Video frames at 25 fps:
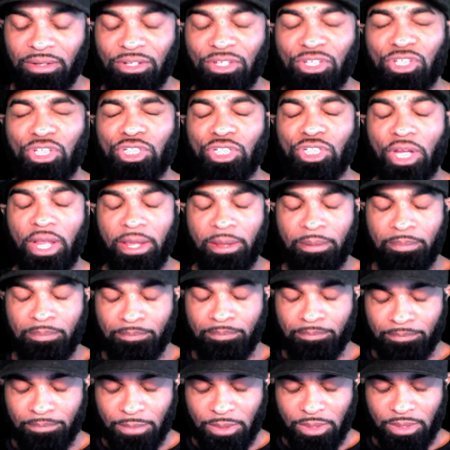
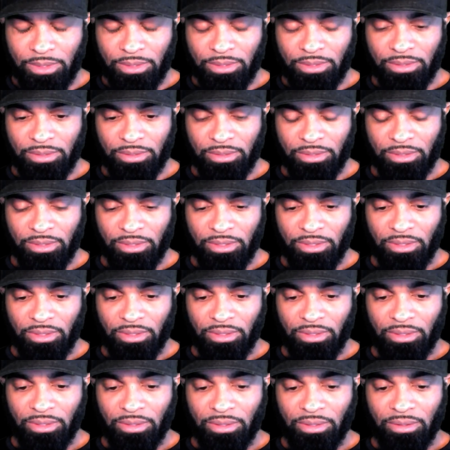gems,
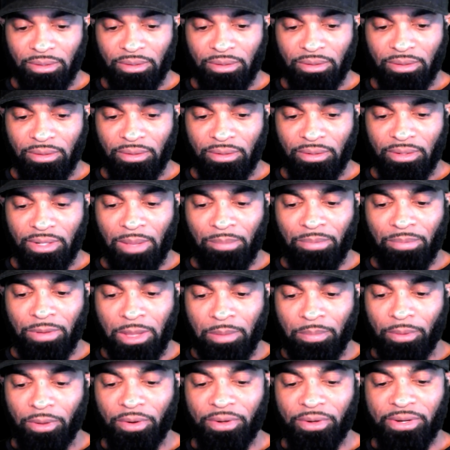that
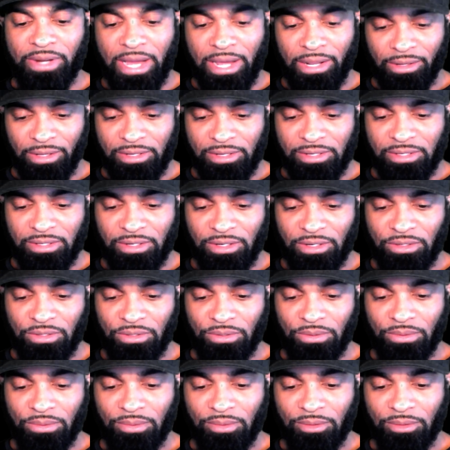people are not listening to.